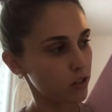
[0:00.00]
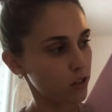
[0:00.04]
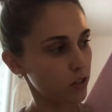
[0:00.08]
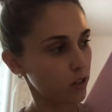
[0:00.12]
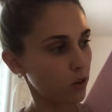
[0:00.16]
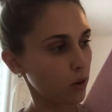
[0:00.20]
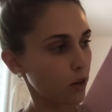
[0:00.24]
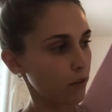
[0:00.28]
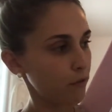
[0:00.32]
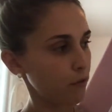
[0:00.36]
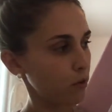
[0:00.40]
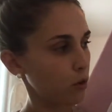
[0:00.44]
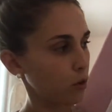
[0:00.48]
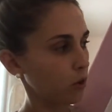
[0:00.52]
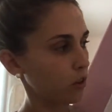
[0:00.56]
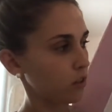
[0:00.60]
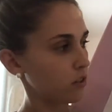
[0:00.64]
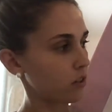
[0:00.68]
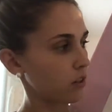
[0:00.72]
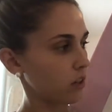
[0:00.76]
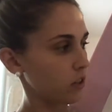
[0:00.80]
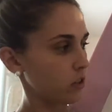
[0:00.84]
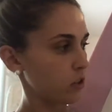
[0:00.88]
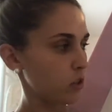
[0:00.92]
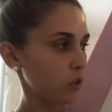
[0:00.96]
So I
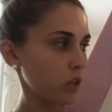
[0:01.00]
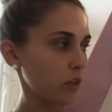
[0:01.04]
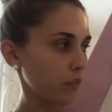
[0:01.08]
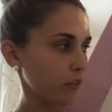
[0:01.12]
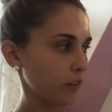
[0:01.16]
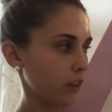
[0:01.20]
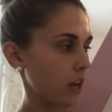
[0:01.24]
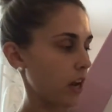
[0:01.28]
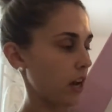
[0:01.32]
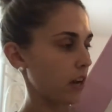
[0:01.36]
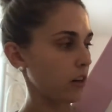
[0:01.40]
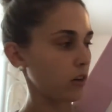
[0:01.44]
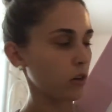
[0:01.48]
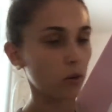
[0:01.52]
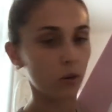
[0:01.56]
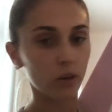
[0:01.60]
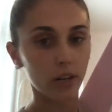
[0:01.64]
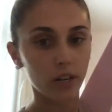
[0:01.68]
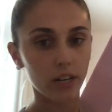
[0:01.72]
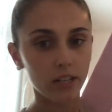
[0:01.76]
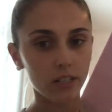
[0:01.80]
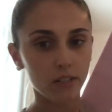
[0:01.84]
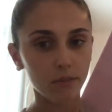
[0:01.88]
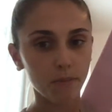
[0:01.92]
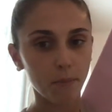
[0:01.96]
focused on 2 different
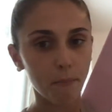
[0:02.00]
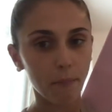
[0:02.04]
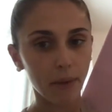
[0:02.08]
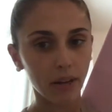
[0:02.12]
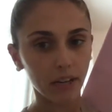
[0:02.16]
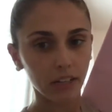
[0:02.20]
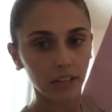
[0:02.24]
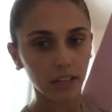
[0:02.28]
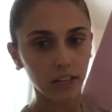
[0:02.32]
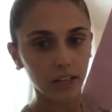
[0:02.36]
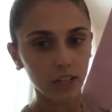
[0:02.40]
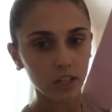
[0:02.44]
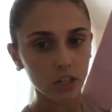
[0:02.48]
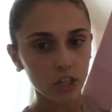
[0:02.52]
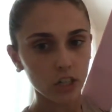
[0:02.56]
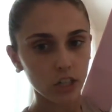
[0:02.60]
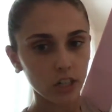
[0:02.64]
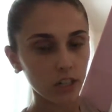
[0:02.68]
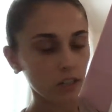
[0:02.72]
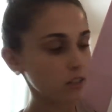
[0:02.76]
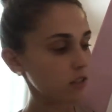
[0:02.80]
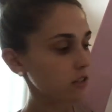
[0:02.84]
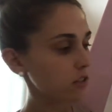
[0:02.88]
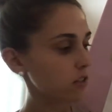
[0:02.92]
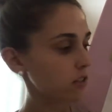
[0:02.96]
categories,
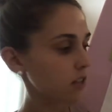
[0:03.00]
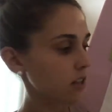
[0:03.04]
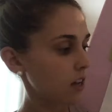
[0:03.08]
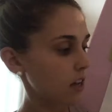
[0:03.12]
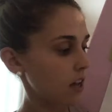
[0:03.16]
medications